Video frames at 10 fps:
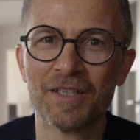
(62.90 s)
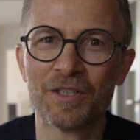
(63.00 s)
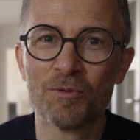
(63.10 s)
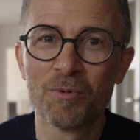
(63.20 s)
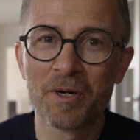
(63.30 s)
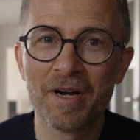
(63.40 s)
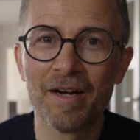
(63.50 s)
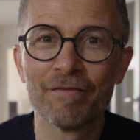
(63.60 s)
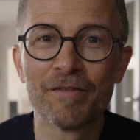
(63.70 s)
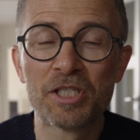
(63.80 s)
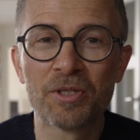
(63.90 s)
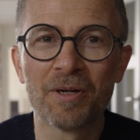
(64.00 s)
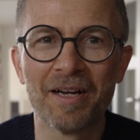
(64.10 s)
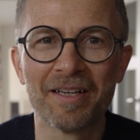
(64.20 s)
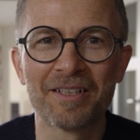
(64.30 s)
You'll want to have
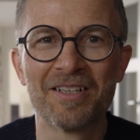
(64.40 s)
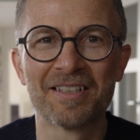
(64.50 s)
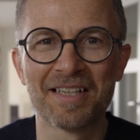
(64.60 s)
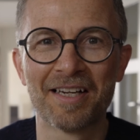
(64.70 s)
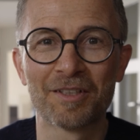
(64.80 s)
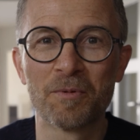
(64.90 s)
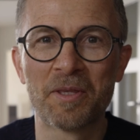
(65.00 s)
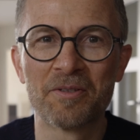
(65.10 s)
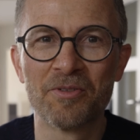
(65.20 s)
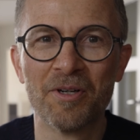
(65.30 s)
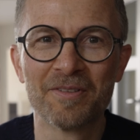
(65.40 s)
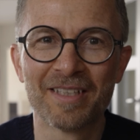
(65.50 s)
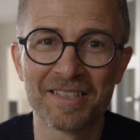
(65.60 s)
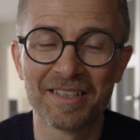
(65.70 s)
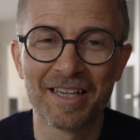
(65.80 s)
visual eye contact with the drone,
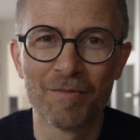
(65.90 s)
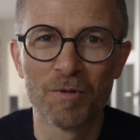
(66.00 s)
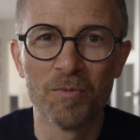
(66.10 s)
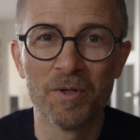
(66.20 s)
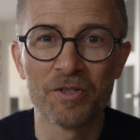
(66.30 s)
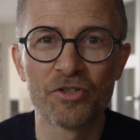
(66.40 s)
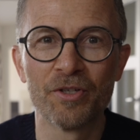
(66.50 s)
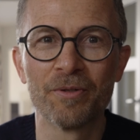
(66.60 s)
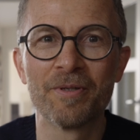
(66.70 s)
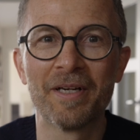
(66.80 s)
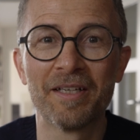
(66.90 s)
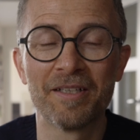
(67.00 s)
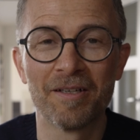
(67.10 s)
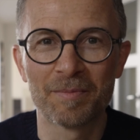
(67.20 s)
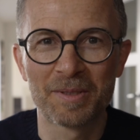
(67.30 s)
as the camera won't show you
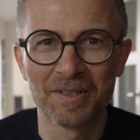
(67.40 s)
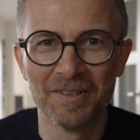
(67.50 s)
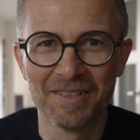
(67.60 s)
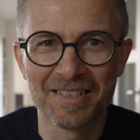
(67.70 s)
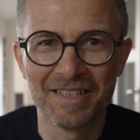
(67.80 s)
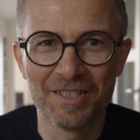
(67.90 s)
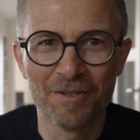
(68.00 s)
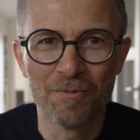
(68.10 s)
any obstacles in your